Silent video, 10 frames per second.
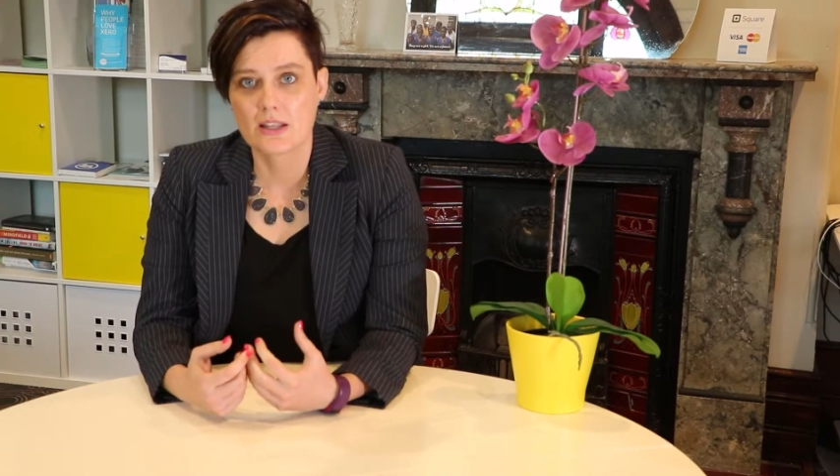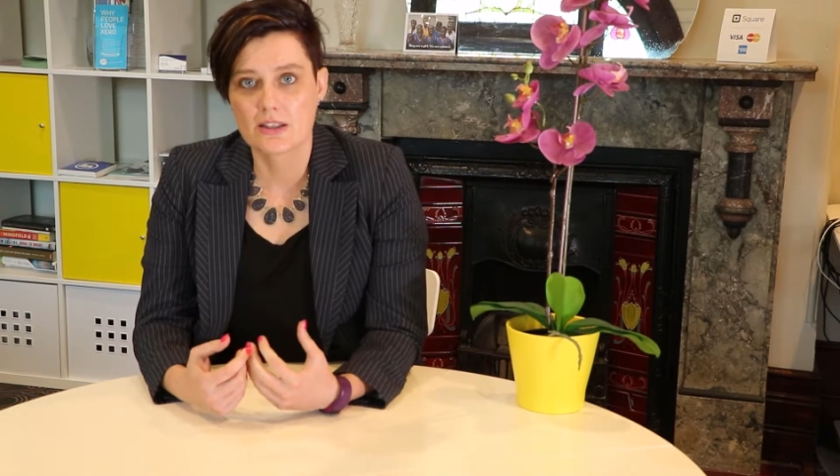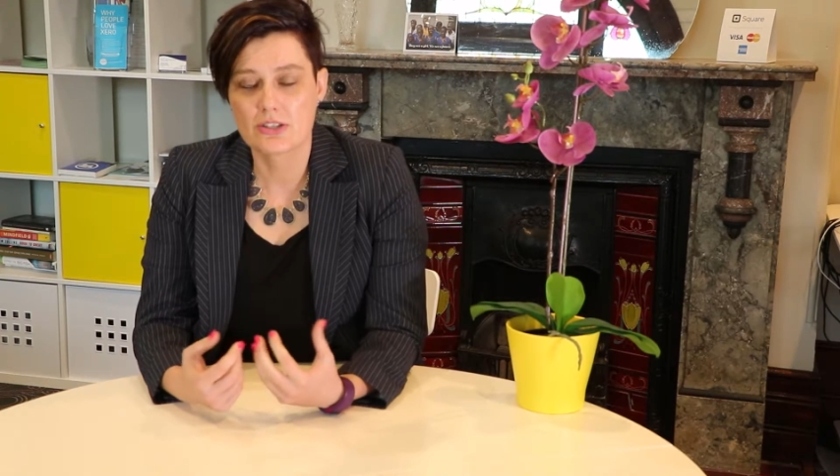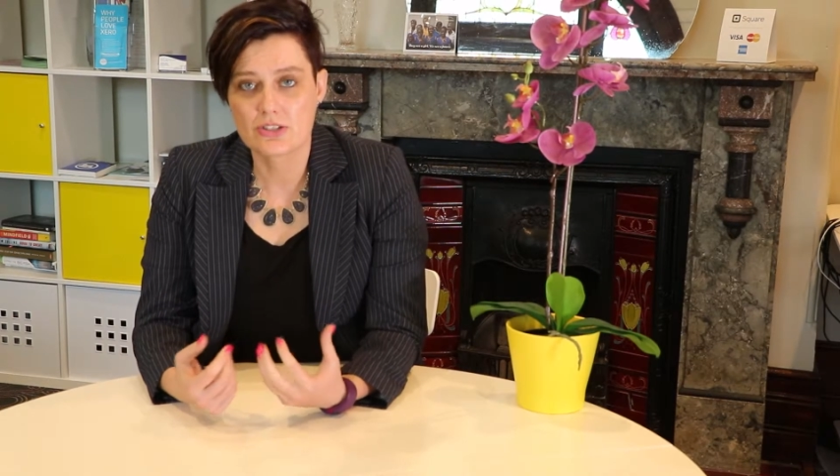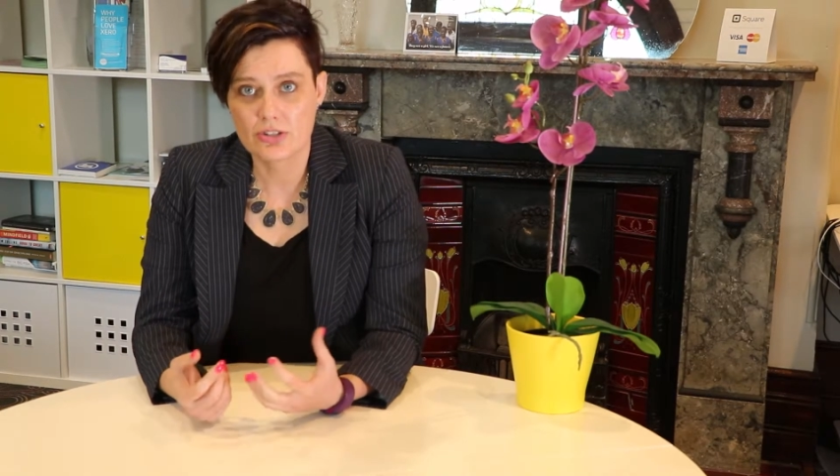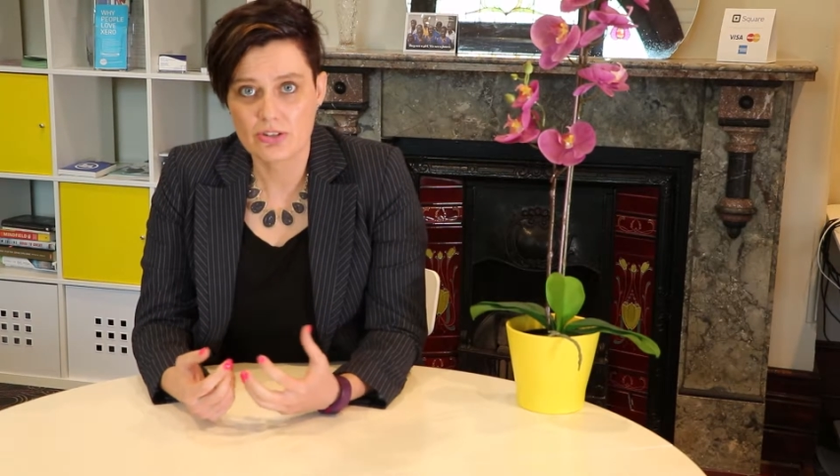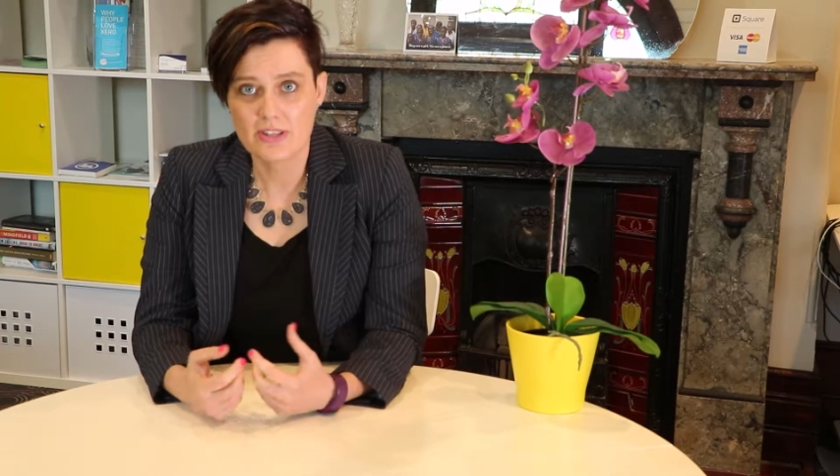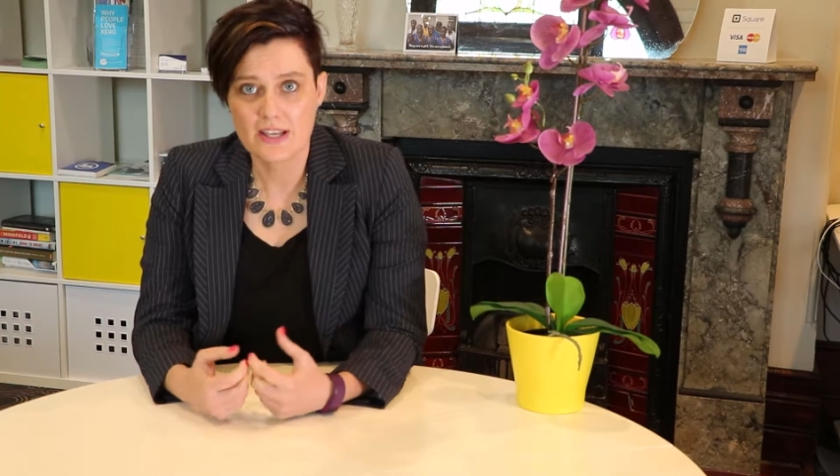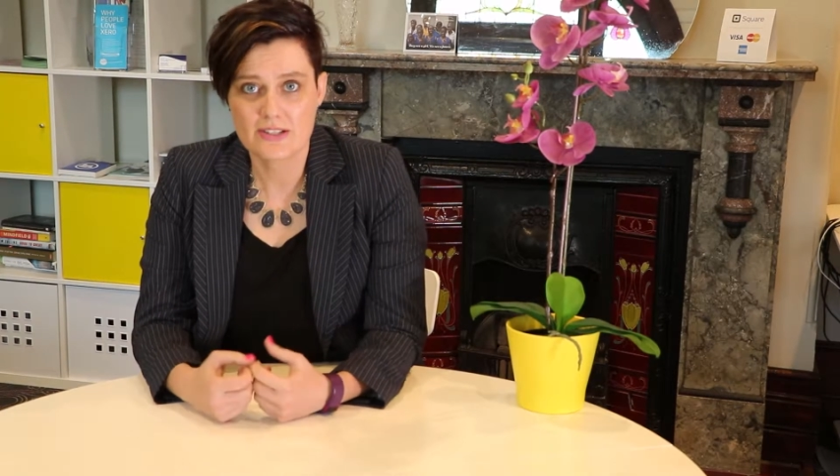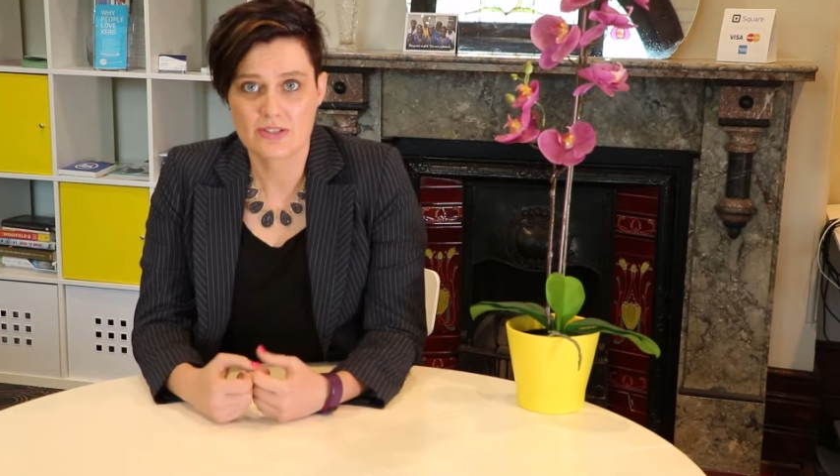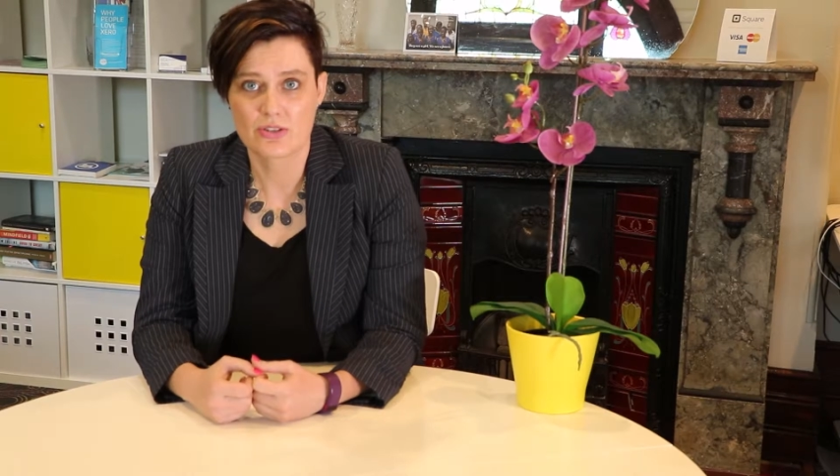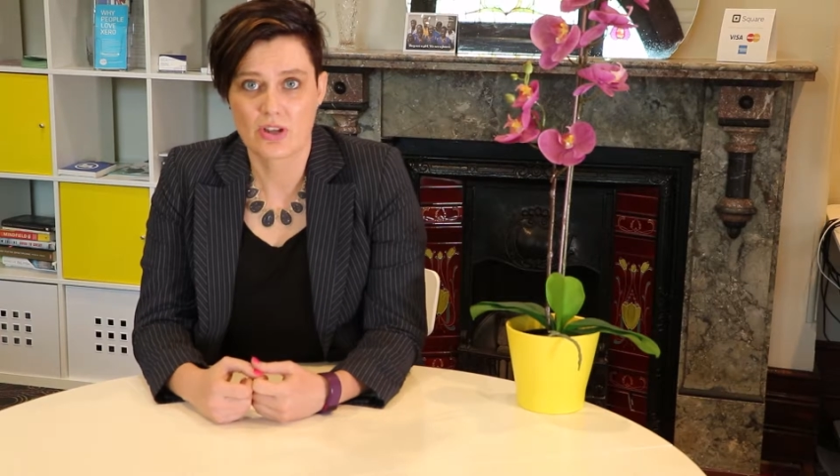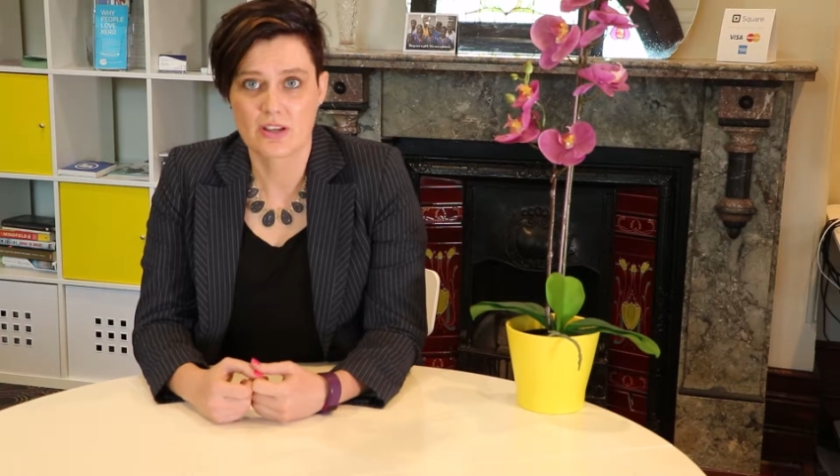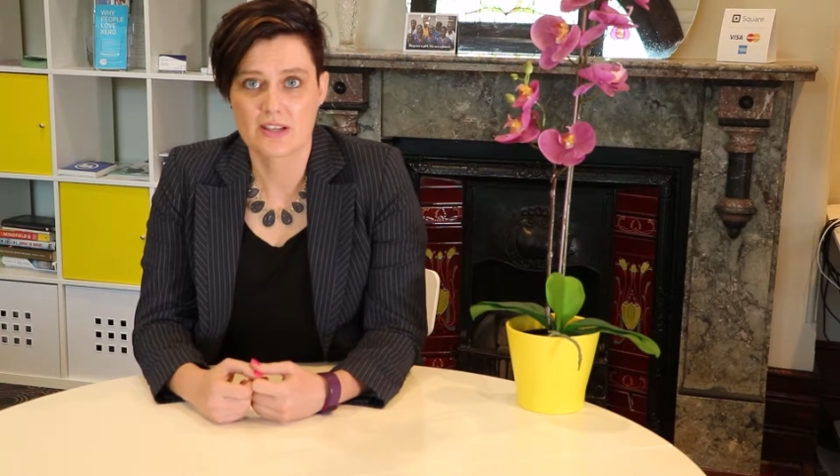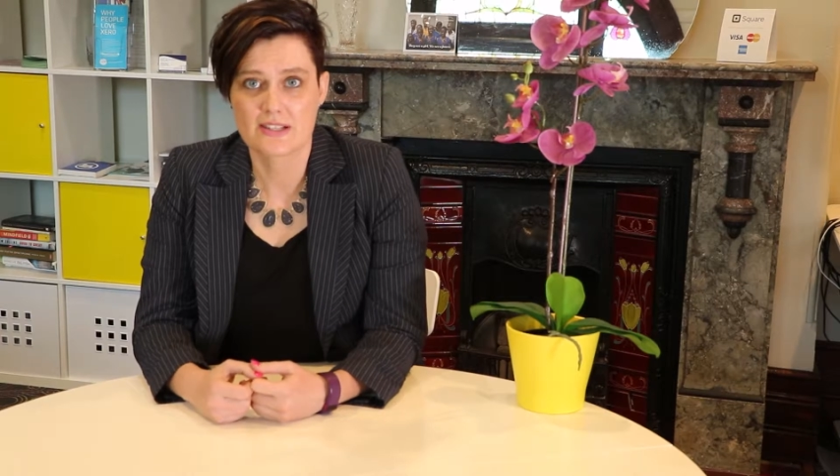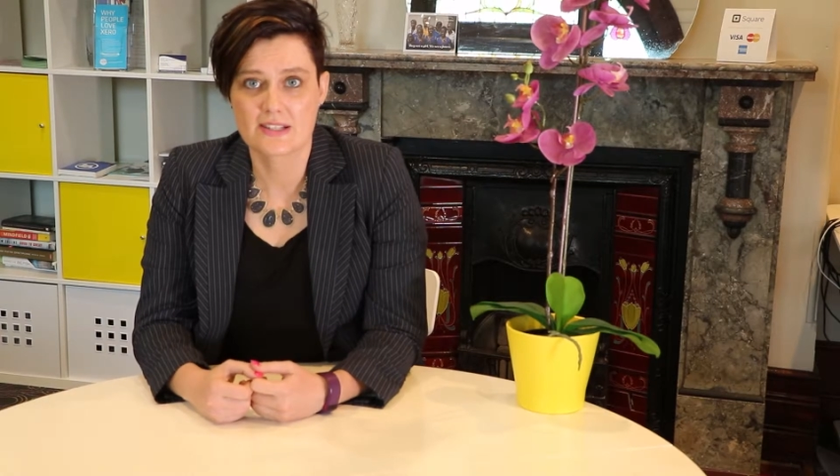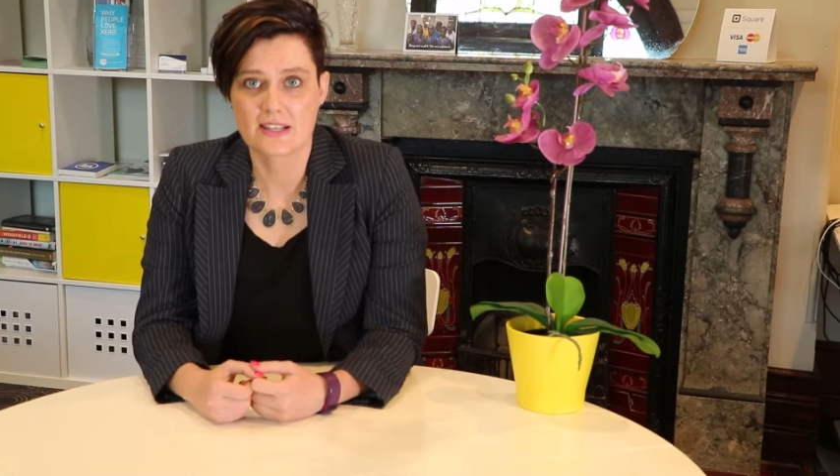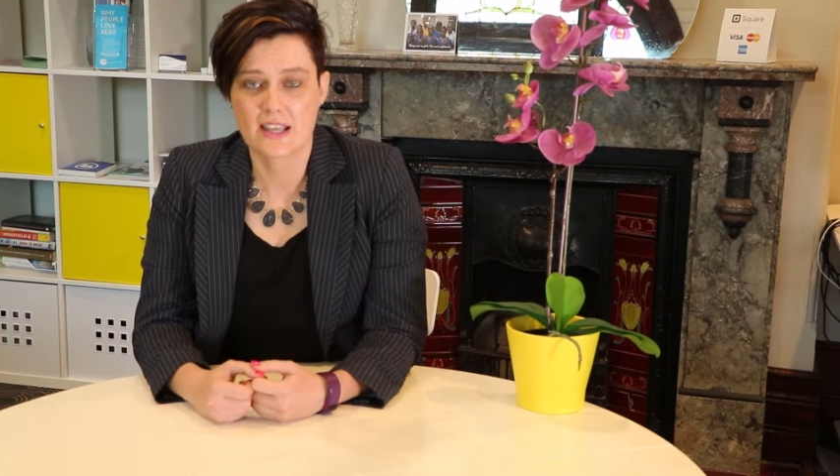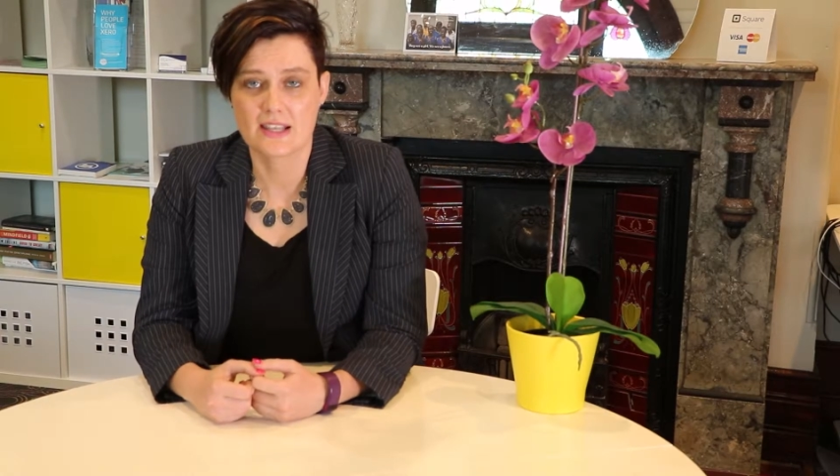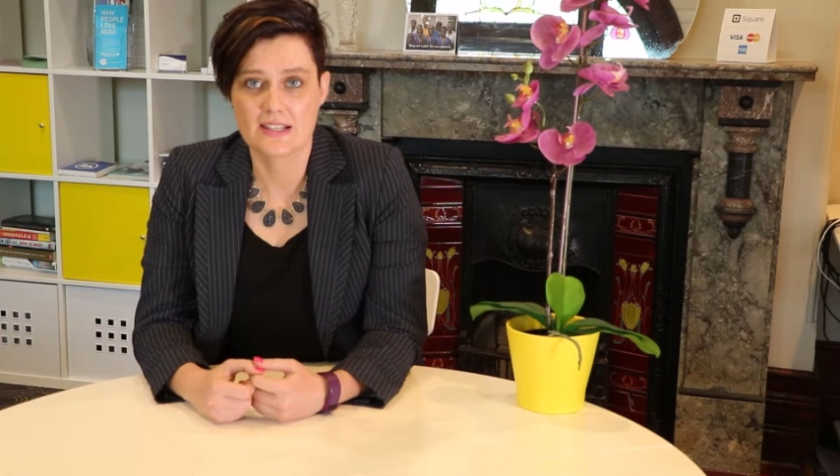The
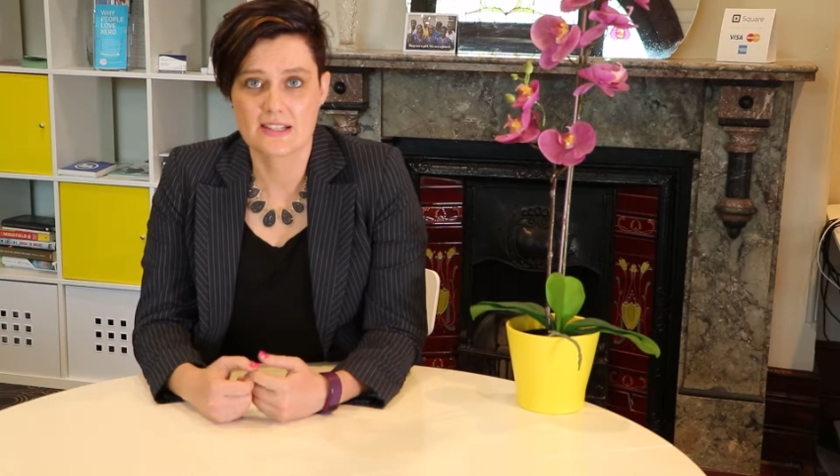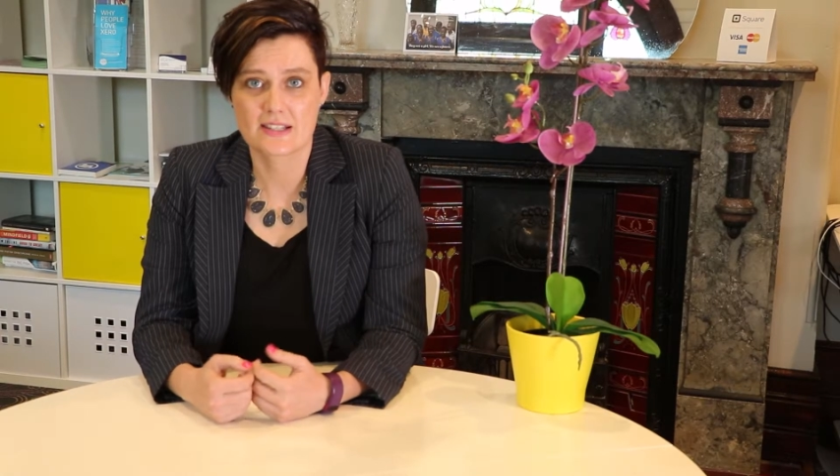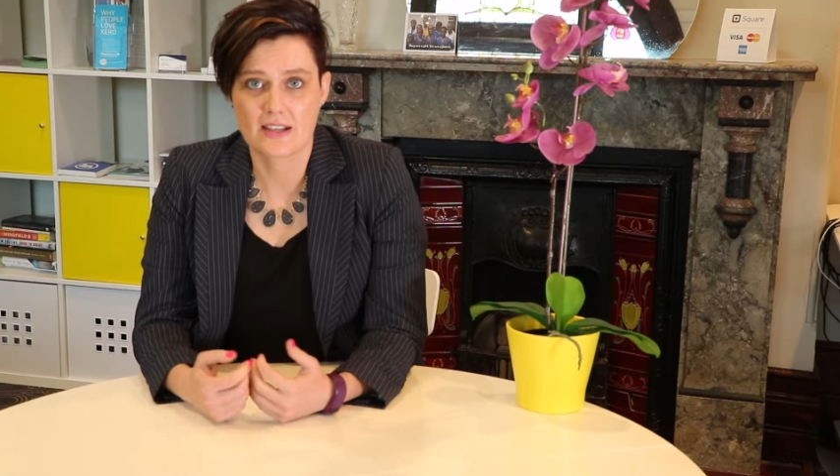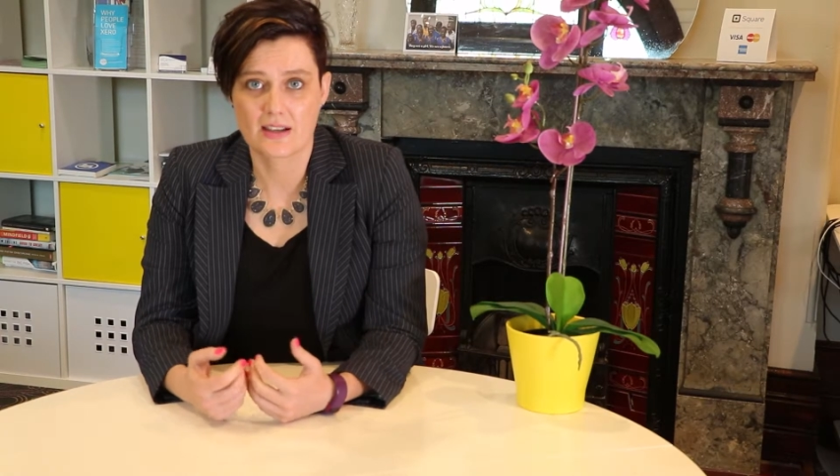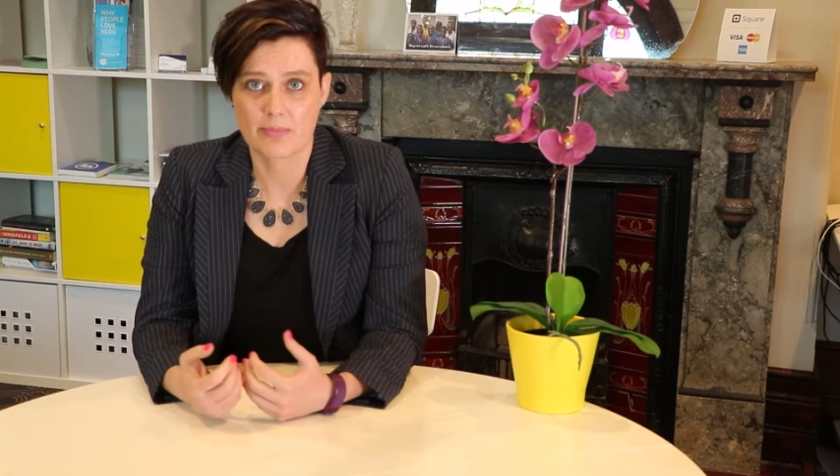$2,000 is